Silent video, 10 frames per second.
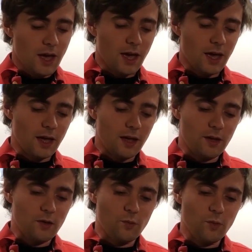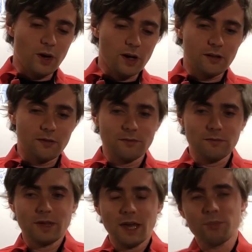And what
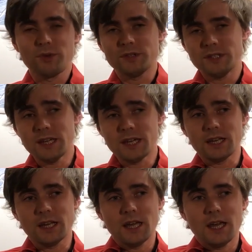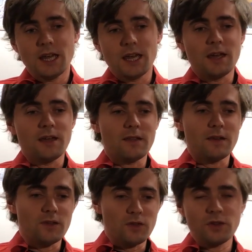Kepler did is
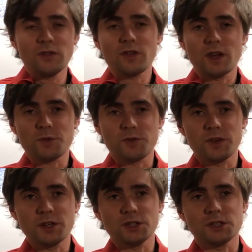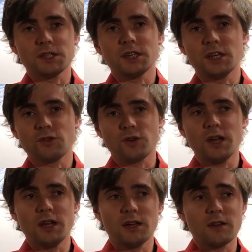he took those observations and he
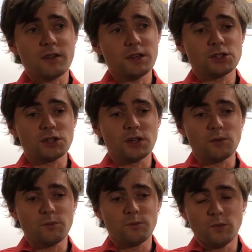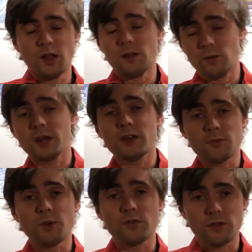created essentially, well, what
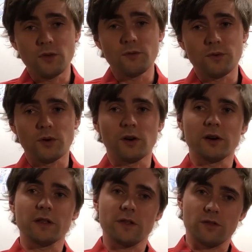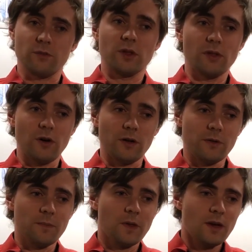he's most known for are his three laws.